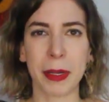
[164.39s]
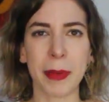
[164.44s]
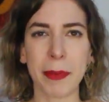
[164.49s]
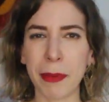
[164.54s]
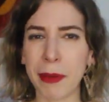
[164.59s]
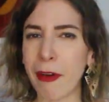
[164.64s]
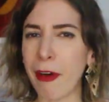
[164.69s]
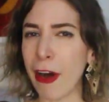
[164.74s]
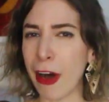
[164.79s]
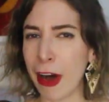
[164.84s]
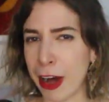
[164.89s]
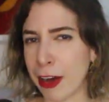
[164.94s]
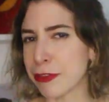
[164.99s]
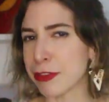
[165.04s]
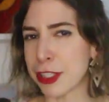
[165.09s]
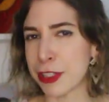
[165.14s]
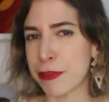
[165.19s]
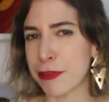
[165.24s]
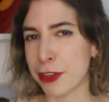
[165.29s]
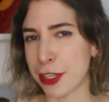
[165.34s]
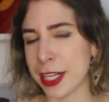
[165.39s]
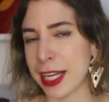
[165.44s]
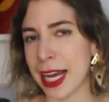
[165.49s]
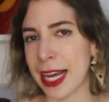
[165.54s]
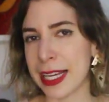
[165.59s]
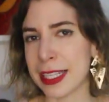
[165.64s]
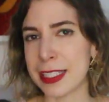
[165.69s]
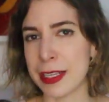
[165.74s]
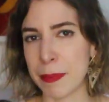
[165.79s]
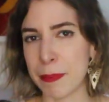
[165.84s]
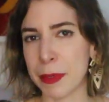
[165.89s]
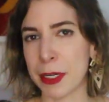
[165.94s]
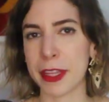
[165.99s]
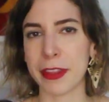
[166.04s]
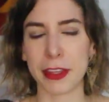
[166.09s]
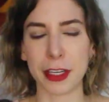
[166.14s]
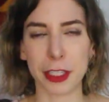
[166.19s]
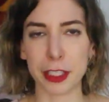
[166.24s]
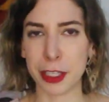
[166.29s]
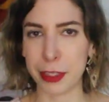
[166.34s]
People often forget to
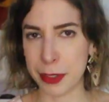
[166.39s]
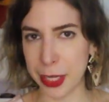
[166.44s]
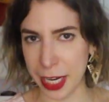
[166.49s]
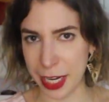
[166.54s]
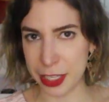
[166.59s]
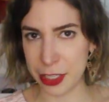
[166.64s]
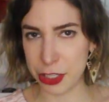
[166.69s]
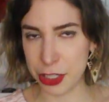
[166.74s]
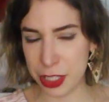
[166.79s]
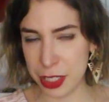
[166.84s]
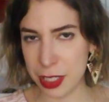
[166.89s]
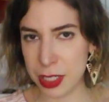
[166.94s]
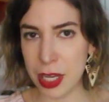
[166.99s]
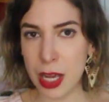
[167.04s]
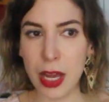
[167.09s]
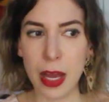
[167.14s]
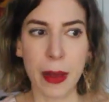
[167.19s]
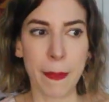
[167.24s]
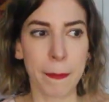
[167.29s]
put their locations,